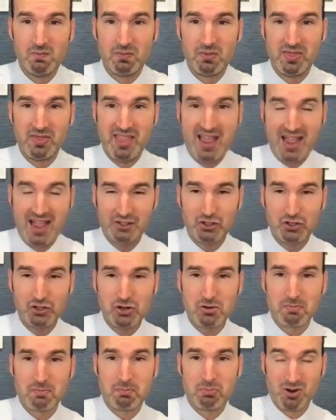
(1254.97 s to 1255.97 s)
That's
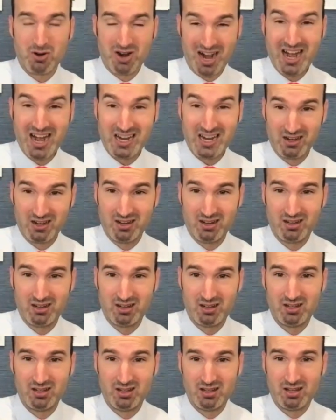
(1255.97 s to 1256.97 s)
your brain.
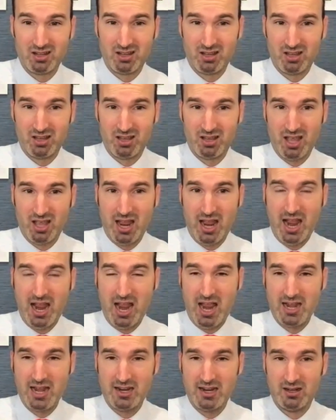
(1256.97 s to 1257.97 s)

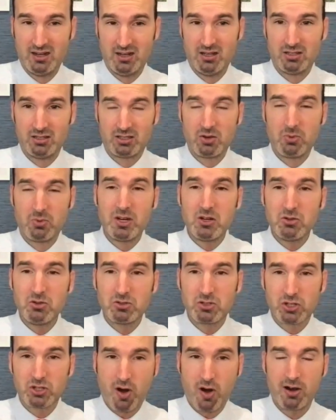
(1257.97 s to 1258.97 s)
And so we
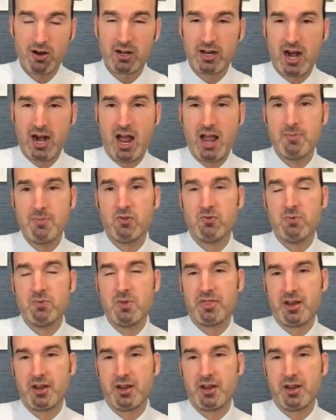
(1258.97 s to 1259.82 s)
use targeted eye movement